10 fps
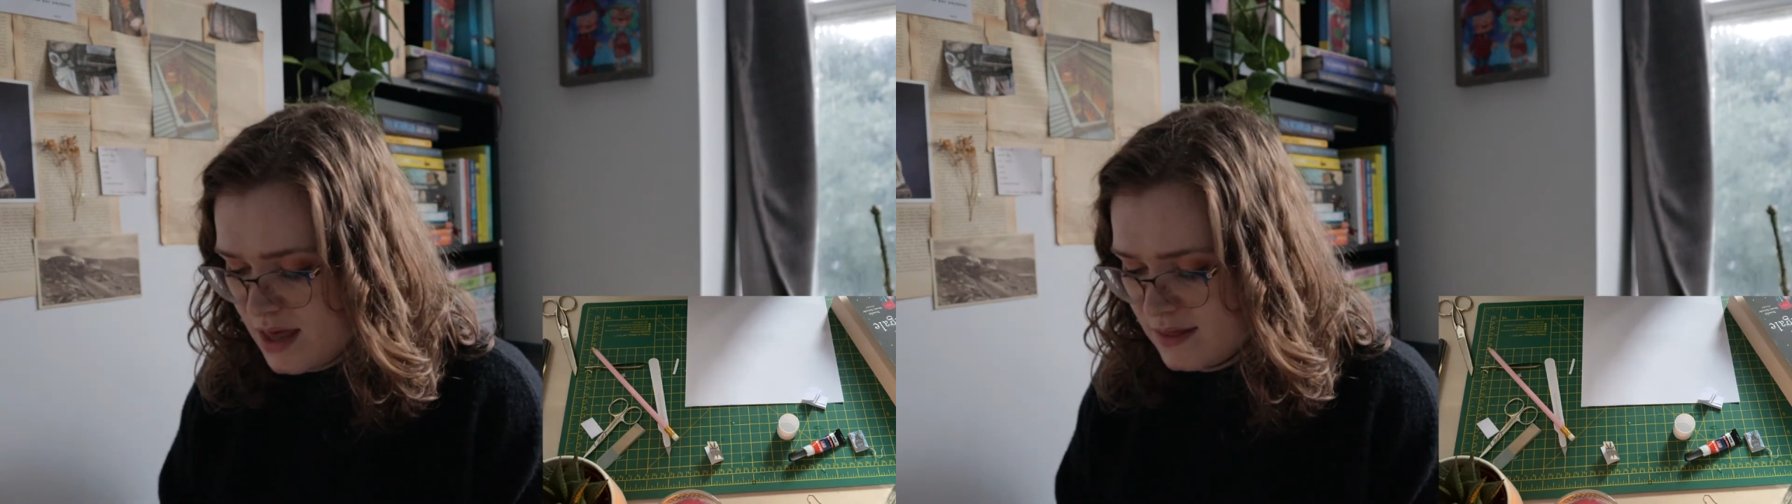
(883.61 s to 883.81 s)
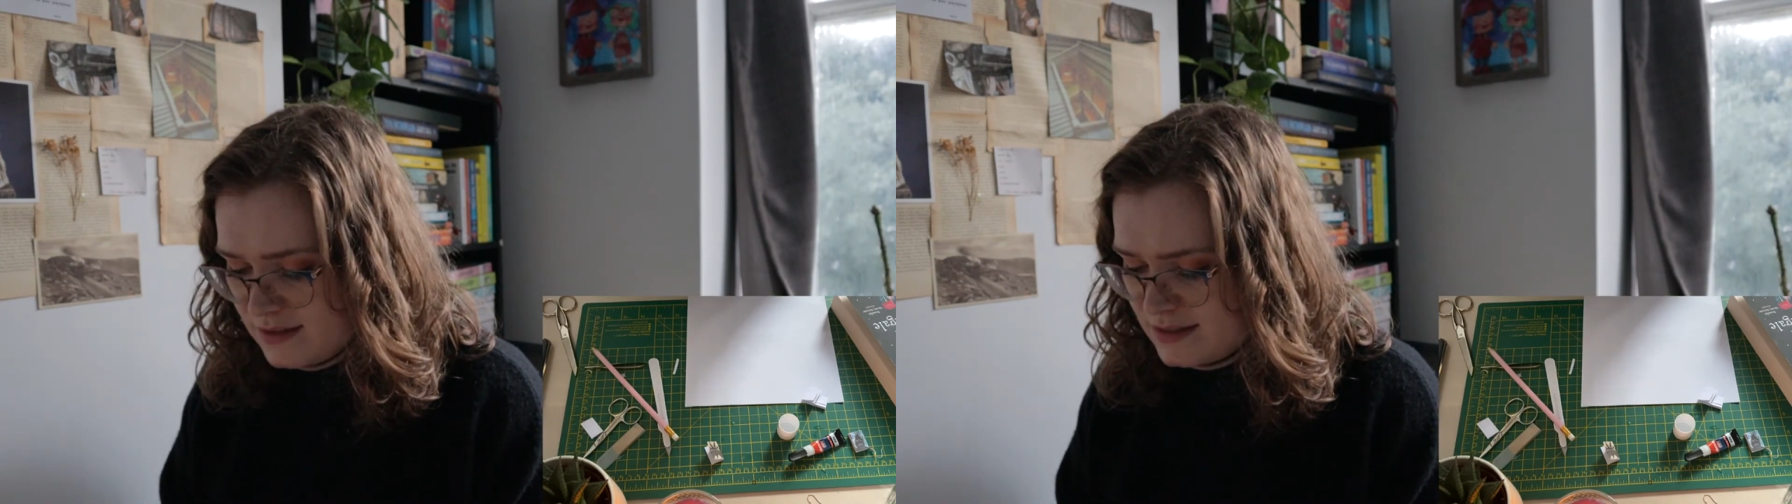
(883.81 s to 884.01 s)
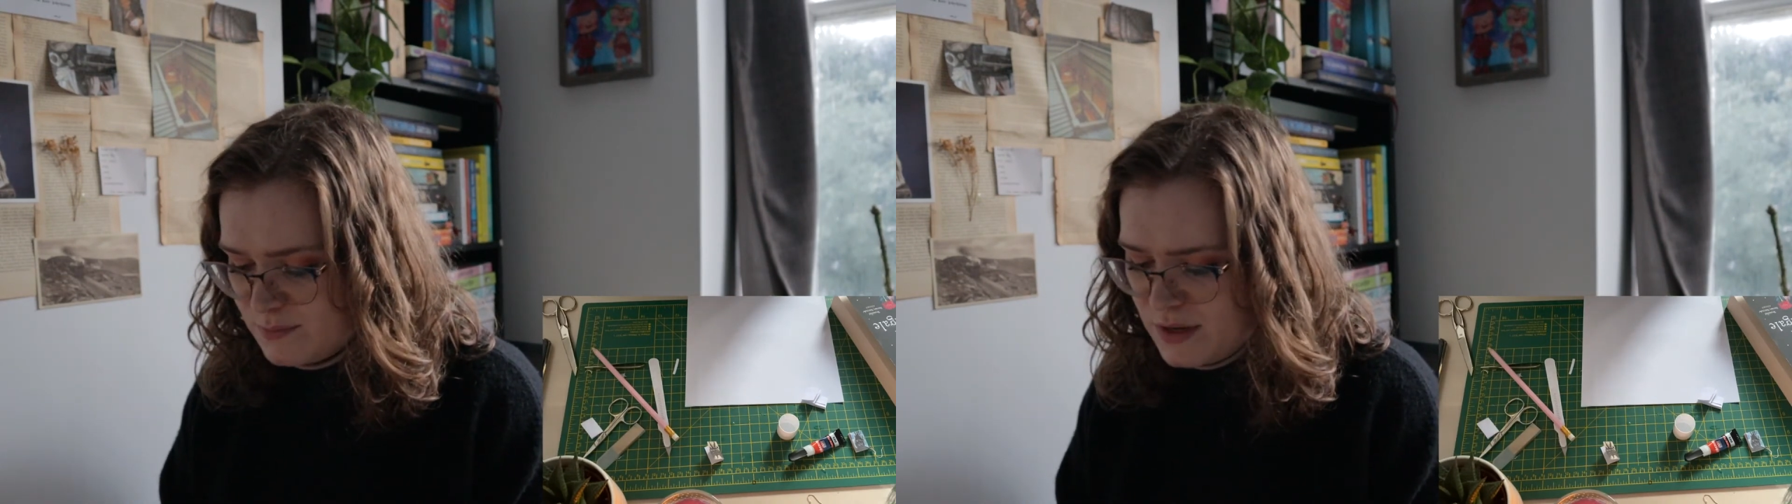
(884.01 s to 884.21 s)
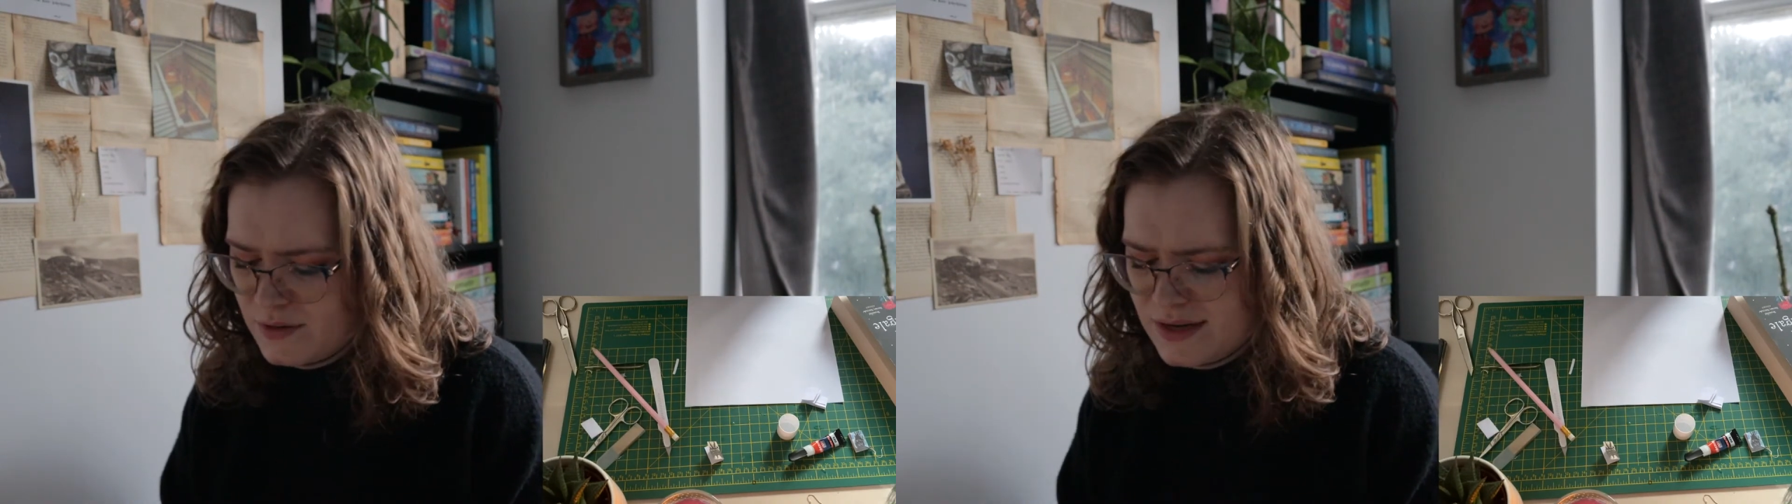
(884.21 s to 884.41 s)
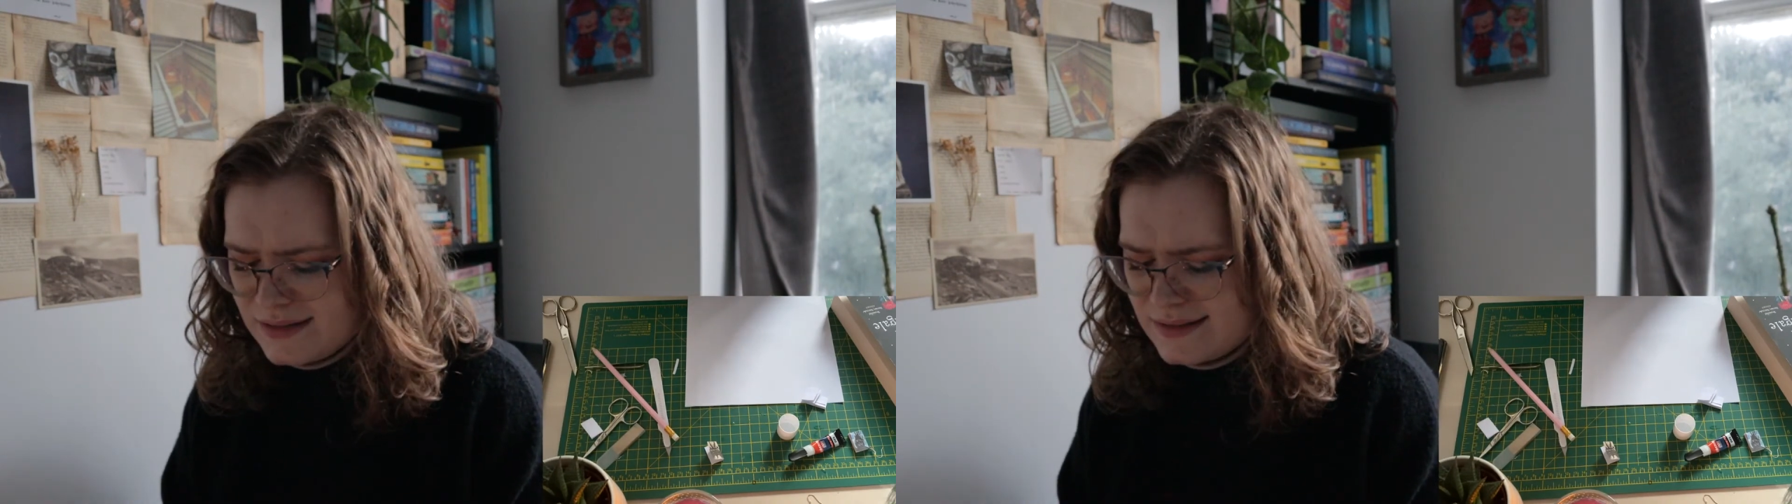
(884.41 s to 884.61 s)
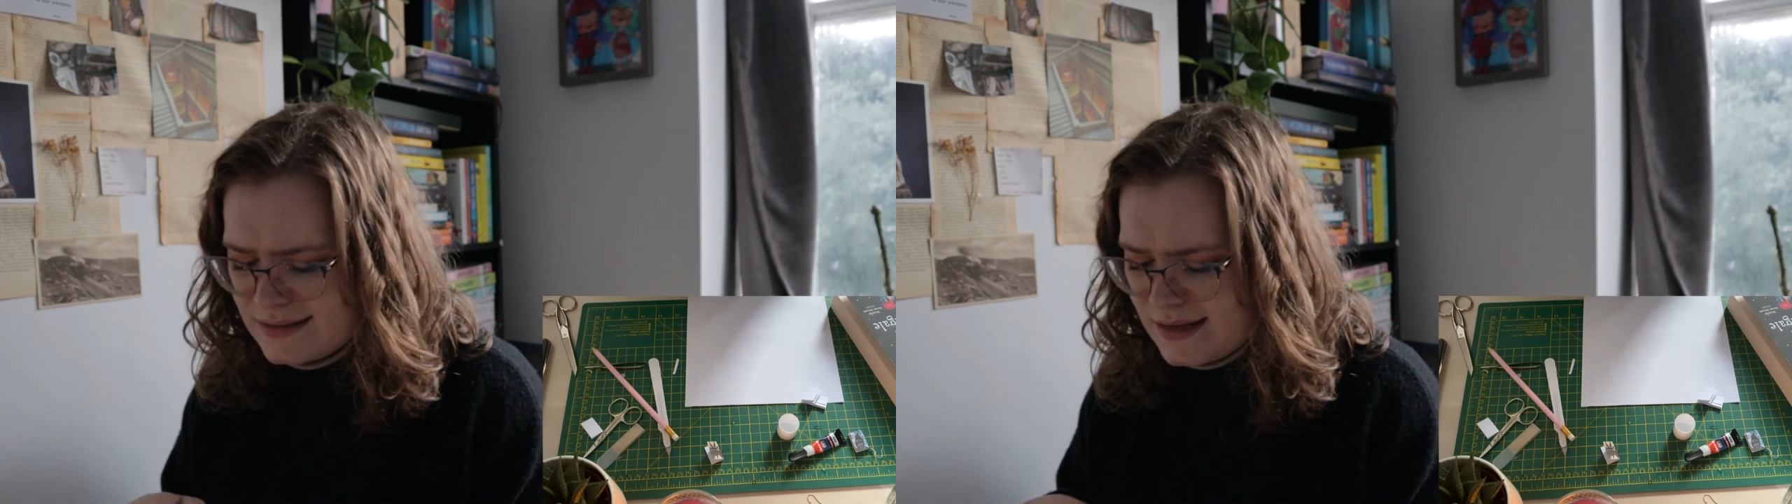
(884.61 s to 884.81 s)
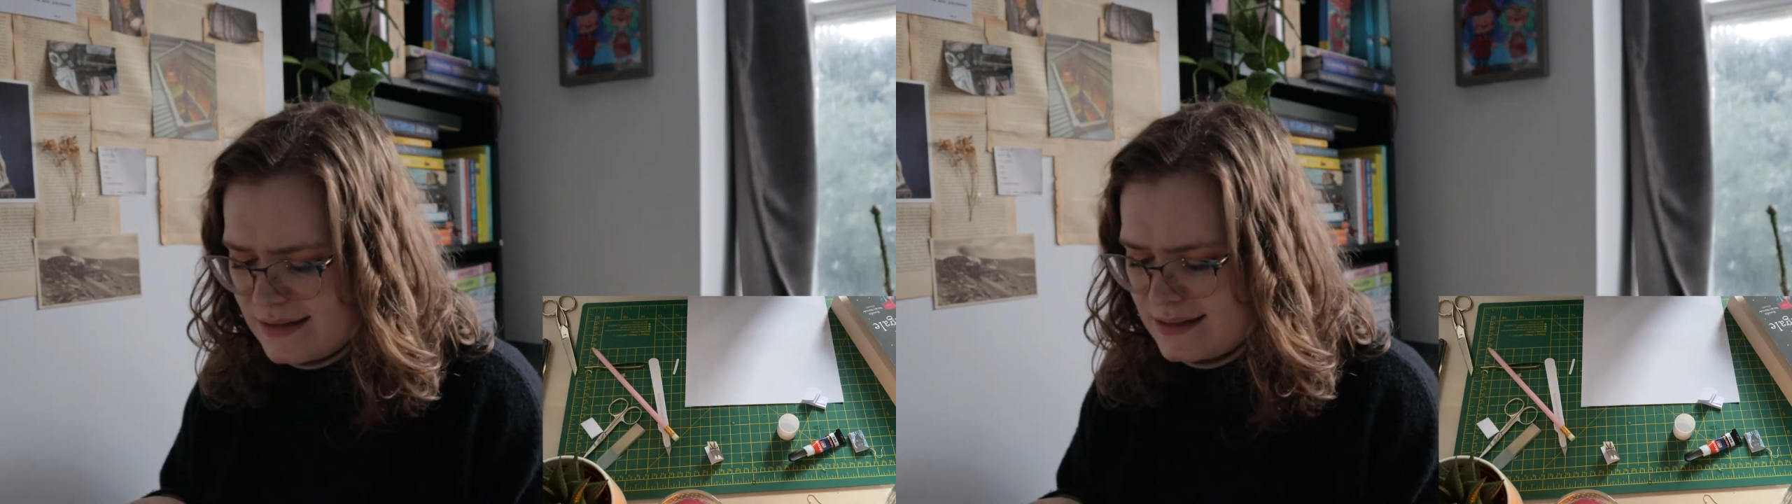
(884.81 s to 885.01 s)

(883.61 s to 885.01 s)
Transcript: the spirits in the